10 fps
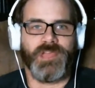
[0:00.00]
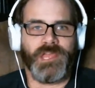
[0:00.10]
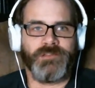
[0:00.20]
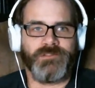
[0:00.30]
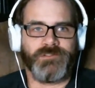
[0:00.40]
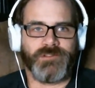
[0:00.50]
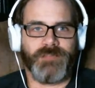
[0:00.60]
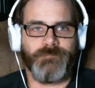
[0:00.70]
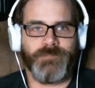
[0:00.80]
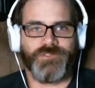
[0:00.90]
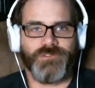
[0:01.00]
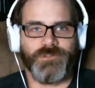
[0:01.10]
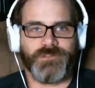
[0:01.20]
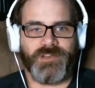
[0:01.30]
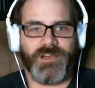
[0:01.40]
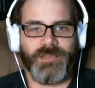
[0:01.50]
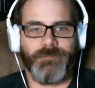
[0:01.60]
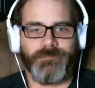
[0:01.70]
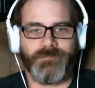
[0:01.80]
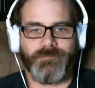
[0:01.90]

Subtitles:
interdimensional time